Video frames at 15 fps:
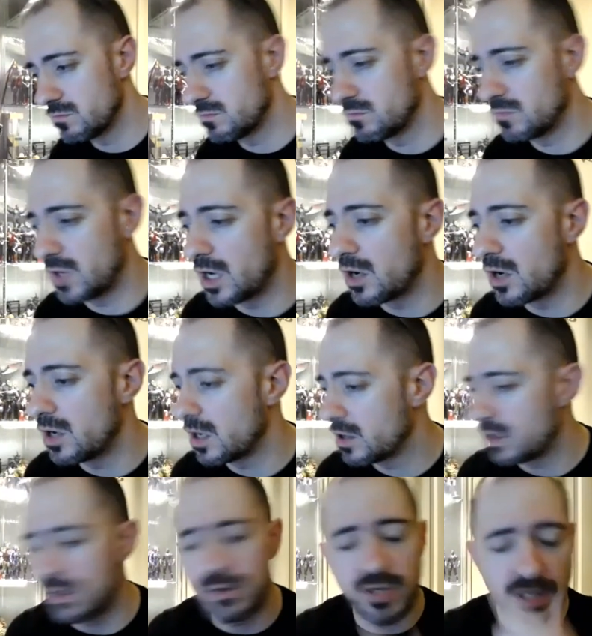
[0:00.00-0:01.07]
I know
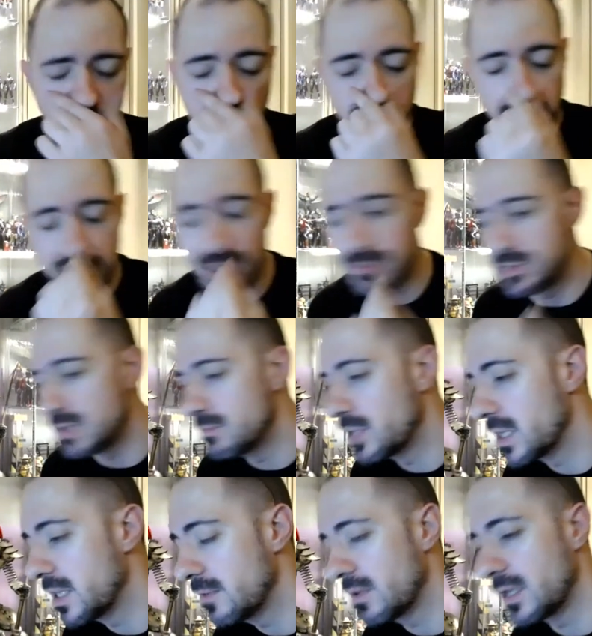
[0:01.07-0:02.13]
locally, I know you just jumped in,
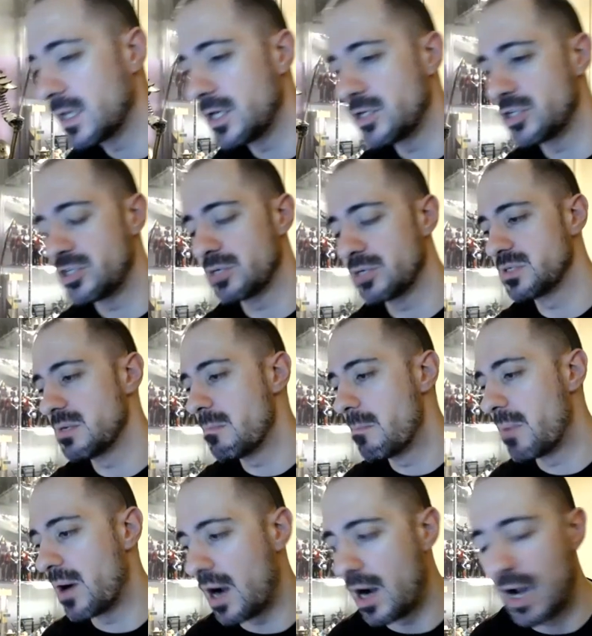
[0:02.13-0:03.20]
buddy. I know you just jumped in,
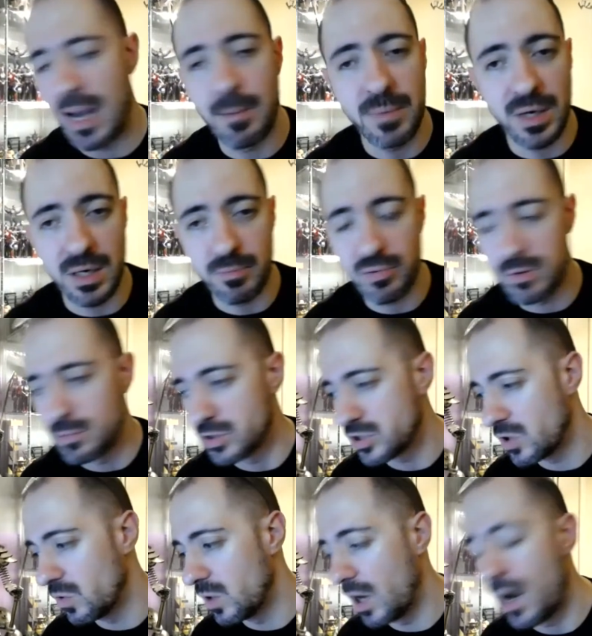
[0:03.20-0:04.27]
but I am going to pretty much
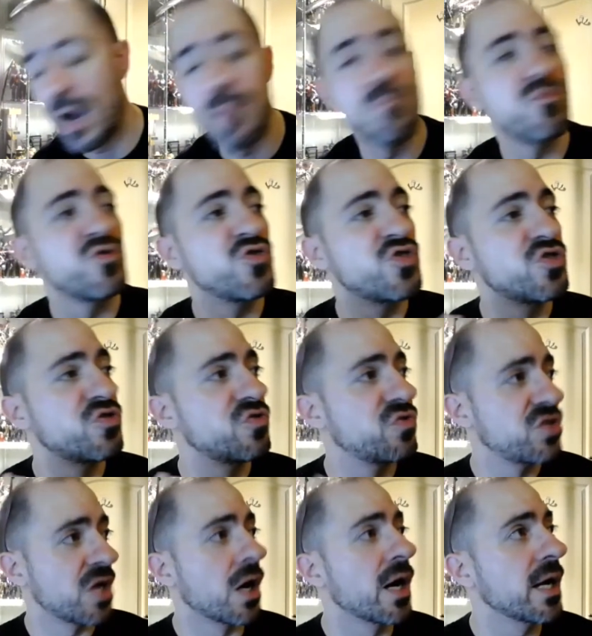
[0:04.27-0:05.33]
call it. I'm
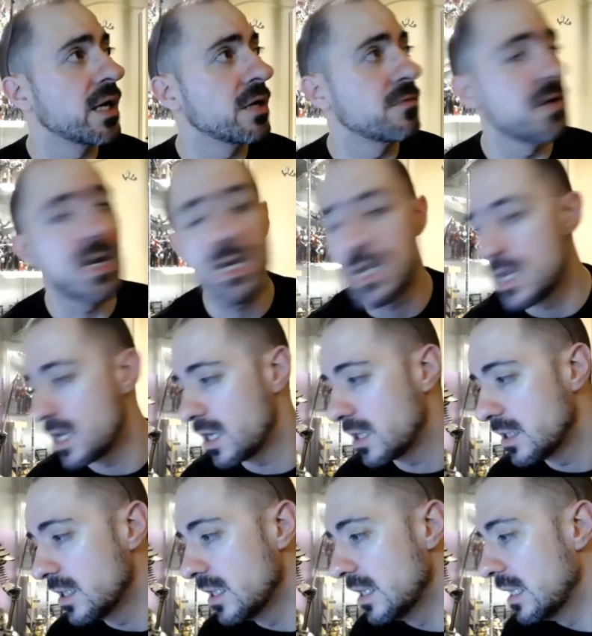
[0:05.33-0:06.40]
dying of heat here
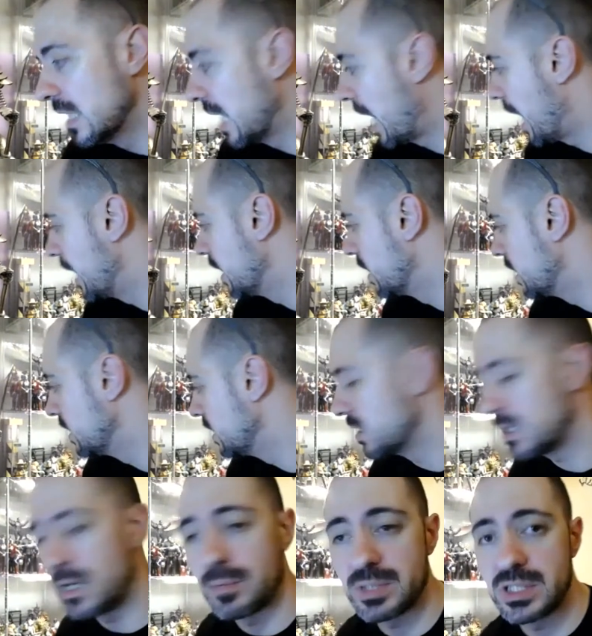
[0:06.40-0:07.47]
and I need a
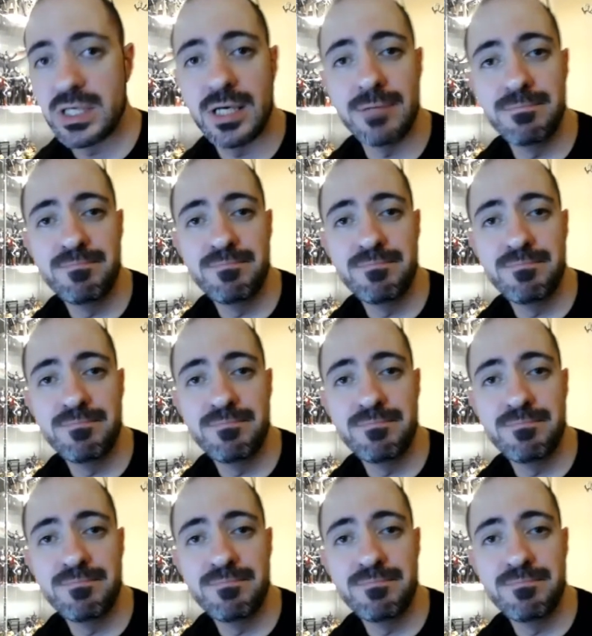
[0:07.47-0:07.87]
cup of tea.